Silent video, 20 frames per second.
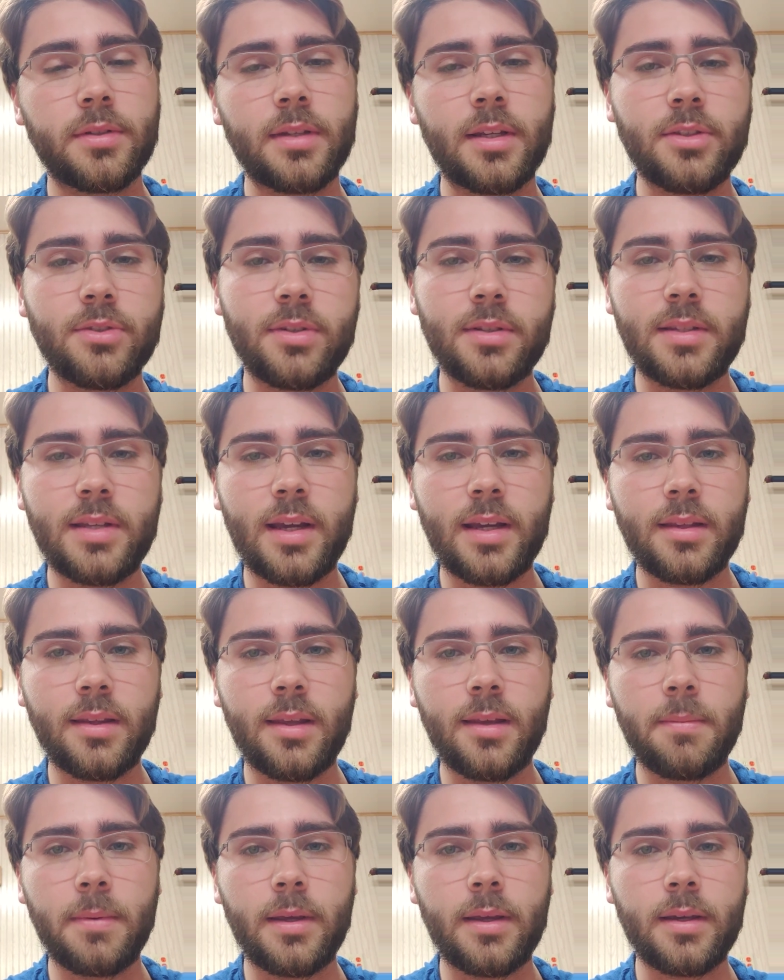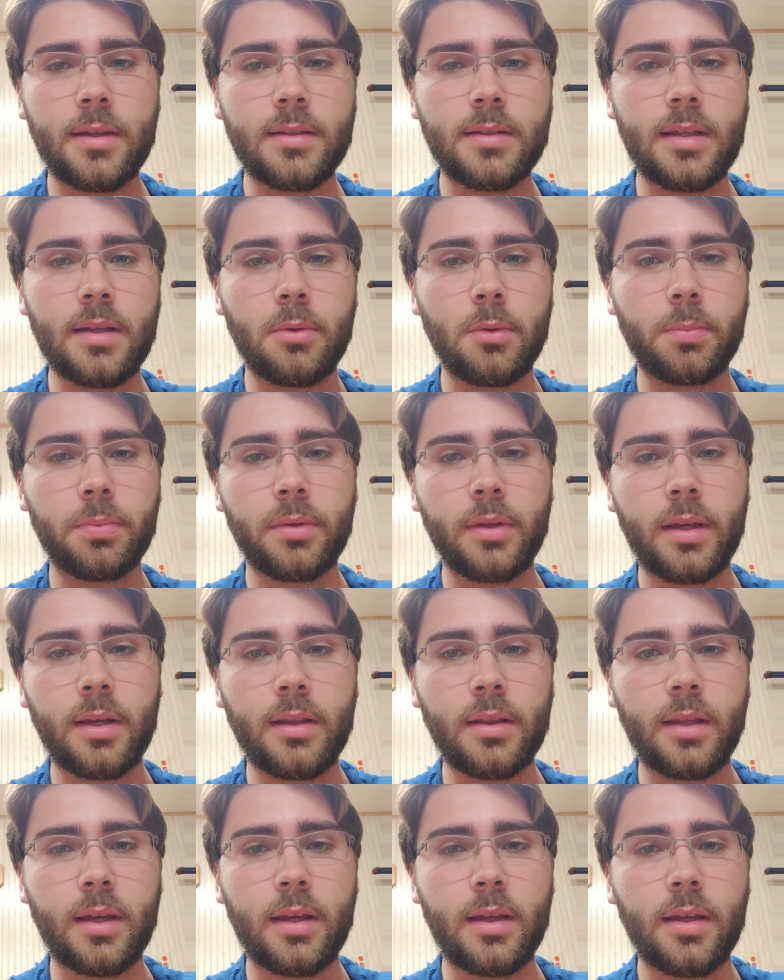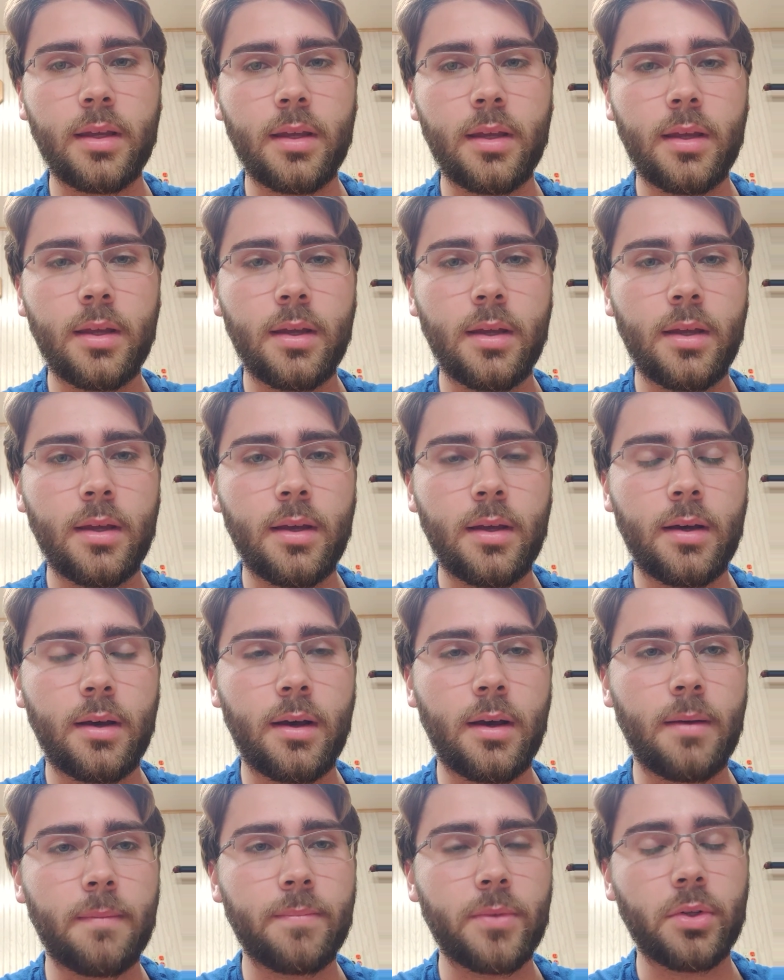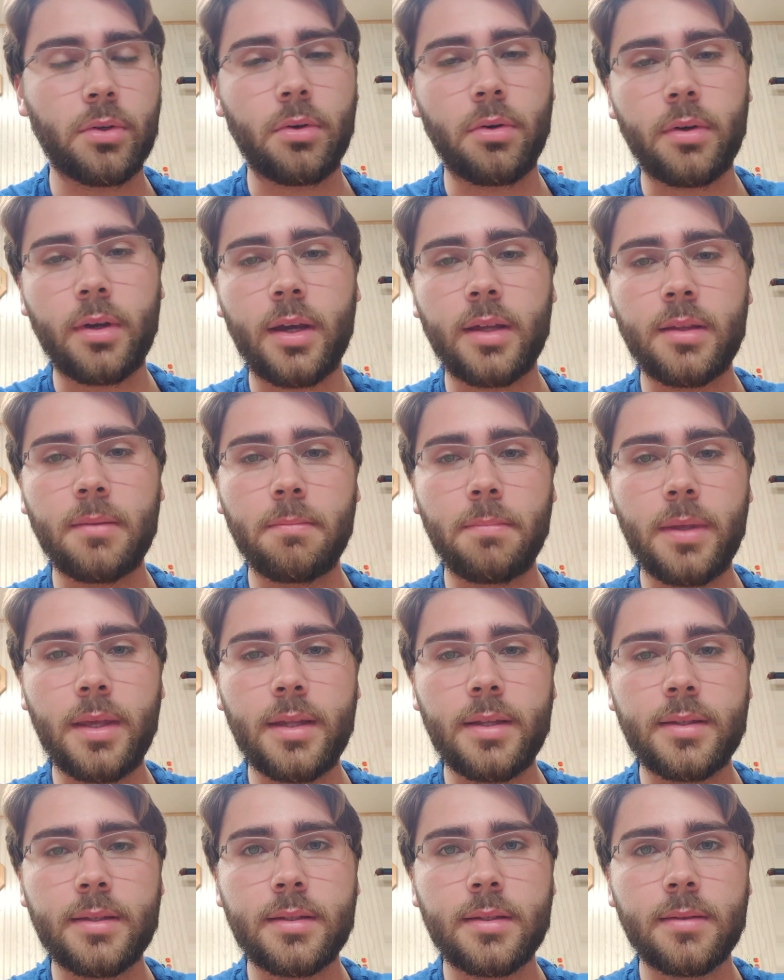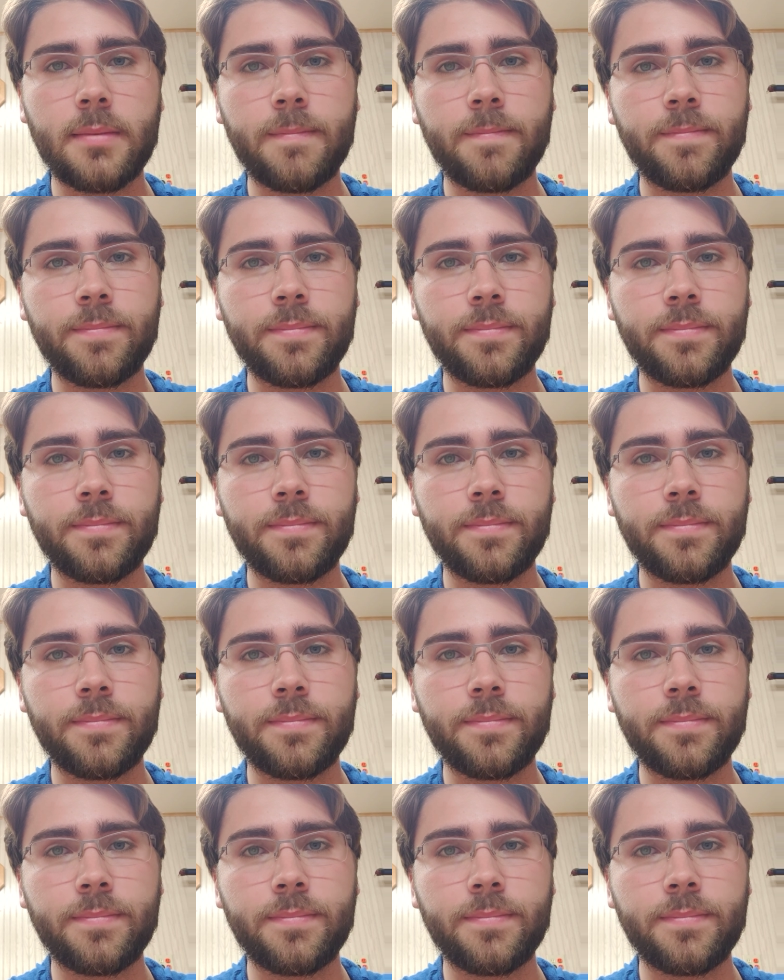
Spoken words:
century technique because they were playing like their own kind of beats.